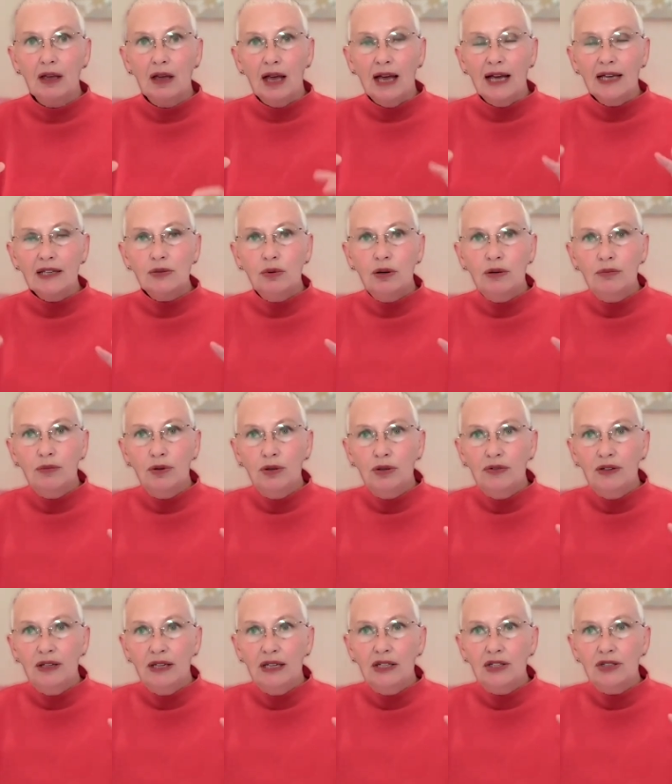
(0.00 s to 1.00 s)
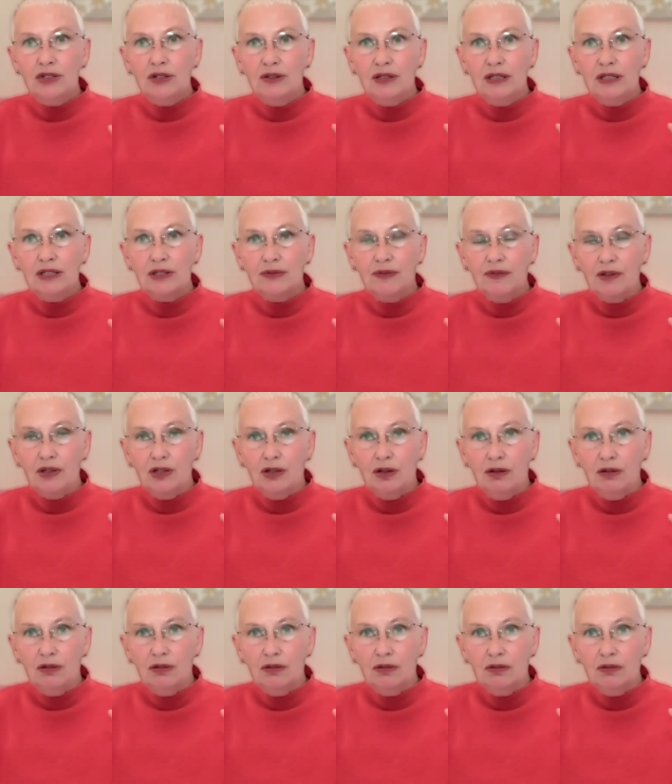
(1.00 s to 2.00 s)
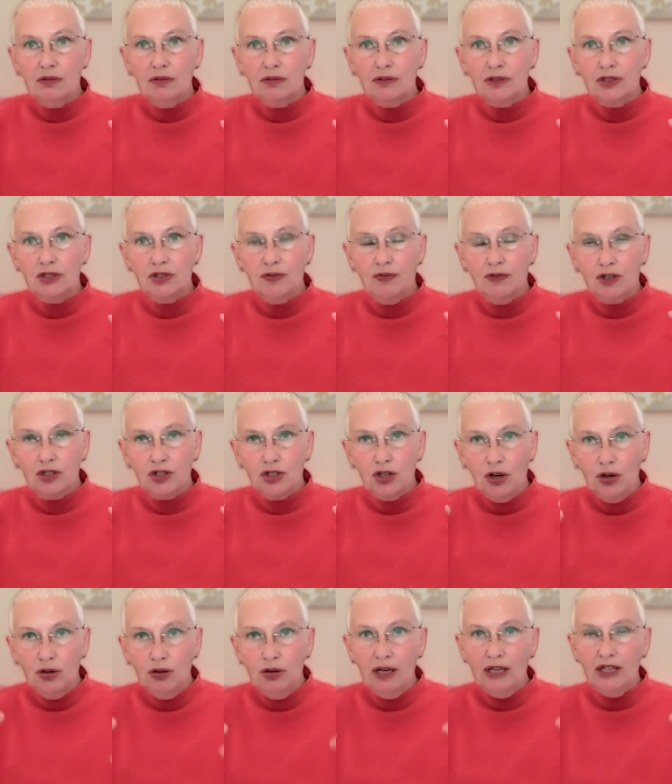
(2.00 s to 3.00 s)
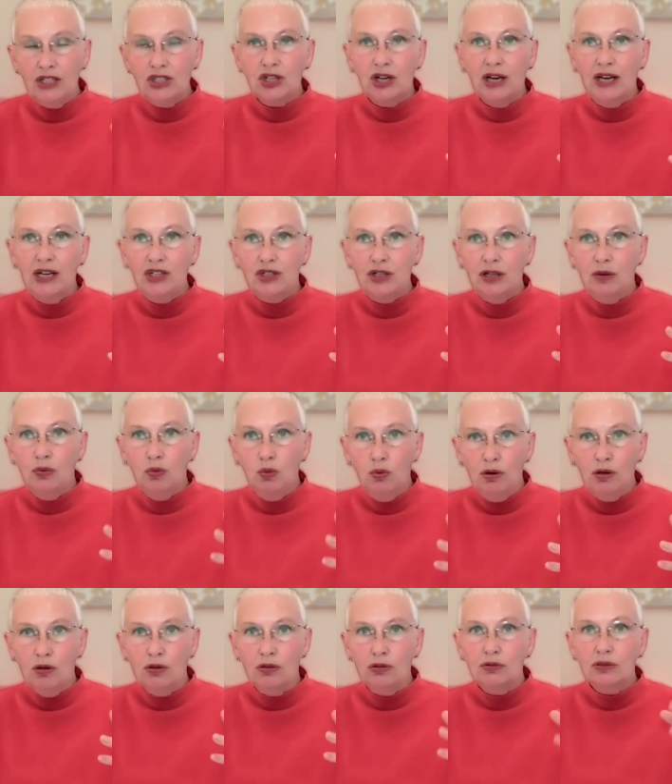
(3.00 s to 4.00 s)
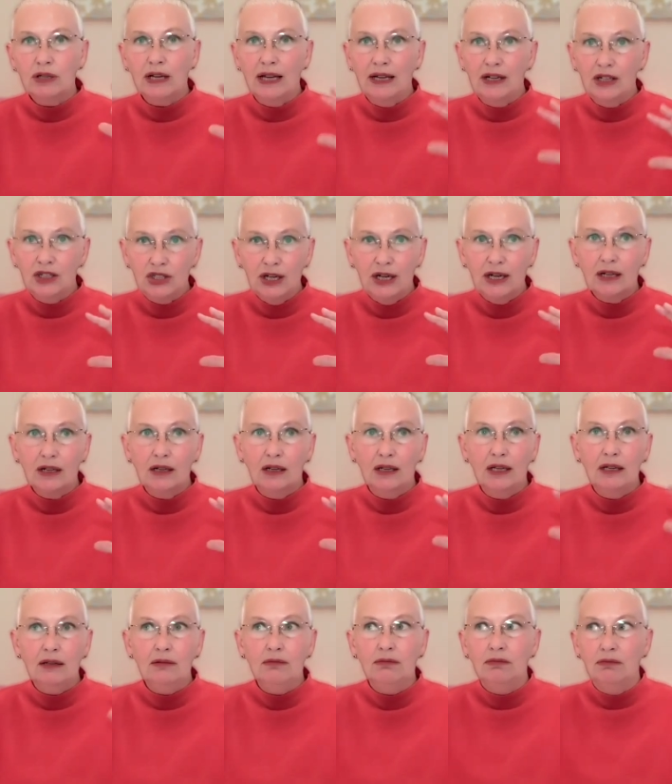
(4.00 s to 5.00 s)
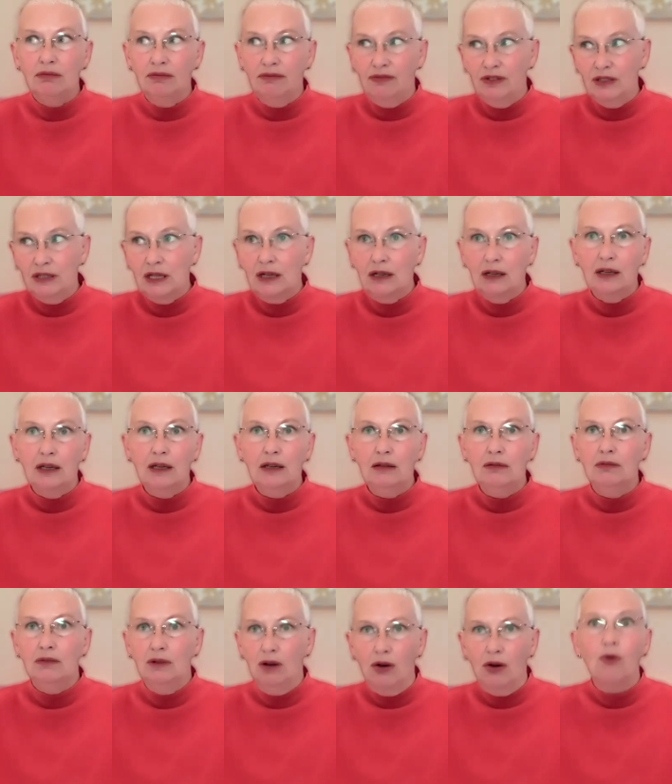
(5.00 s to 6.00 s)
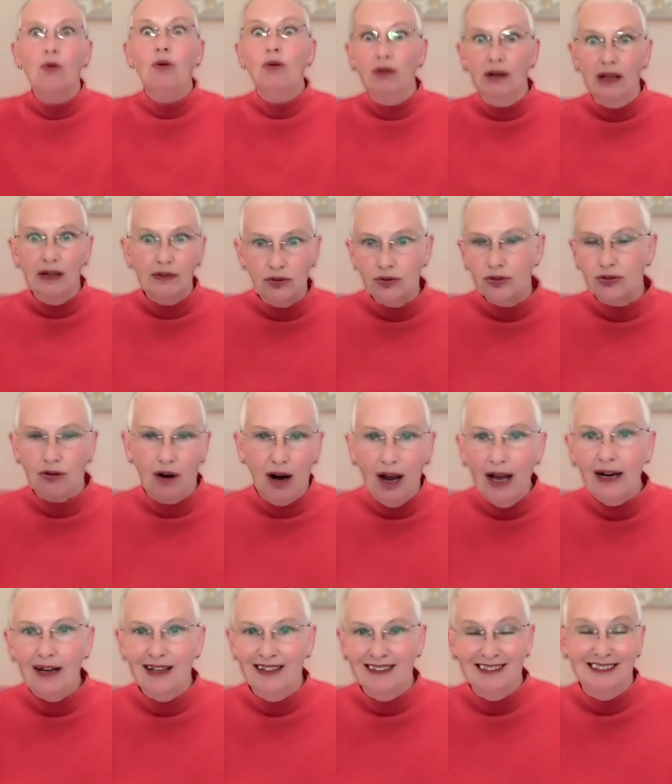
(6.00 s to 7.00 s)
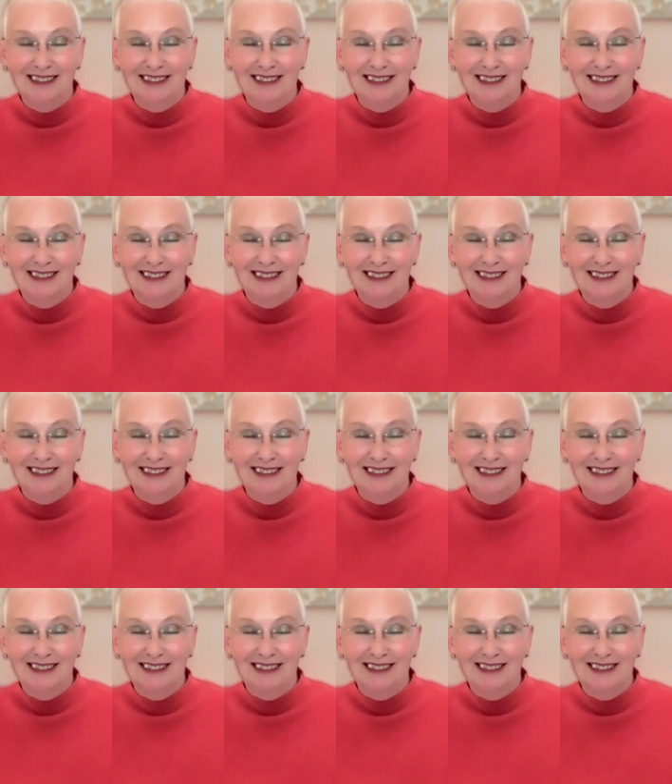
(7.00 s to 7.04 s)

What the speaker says: As we're moving into this, totally changing world, energetically, physically, on all levels, right?